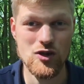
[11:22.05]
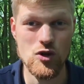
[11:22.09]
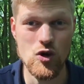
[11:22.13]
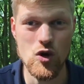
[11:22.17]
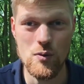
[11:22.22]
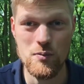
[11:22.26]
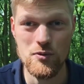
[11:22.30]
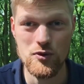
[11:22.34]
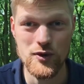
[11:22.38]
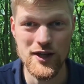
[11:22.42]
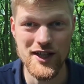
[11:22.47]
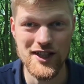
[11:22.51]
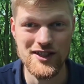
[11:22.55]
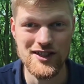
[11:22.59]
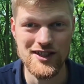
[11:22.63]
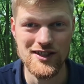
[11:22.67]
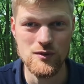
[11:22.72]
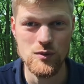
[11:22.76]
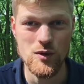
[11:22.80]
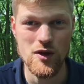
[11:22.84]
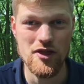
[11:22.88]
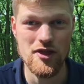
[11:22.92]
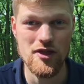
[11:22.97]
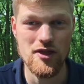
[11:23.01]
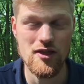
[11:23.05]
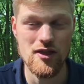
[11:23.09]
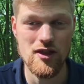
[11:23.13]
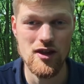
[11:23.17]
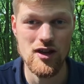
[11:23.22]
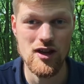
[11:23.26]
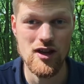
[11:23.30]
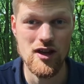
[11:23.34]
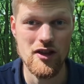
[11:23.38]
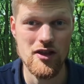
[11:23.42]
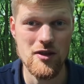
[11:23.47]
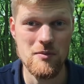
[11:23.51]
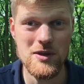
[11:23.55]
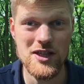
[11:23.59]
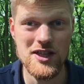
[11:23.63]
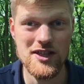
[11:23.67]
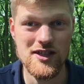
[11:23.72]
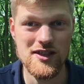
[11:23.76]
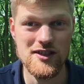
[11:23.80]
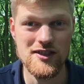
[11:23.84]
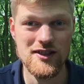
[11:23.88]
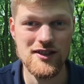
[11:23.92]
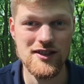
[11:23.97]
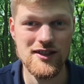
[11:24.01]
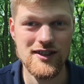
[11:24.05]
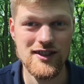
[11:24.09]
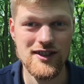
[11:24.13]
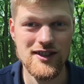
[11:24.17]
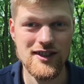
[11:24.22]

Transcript: cooperating with the media.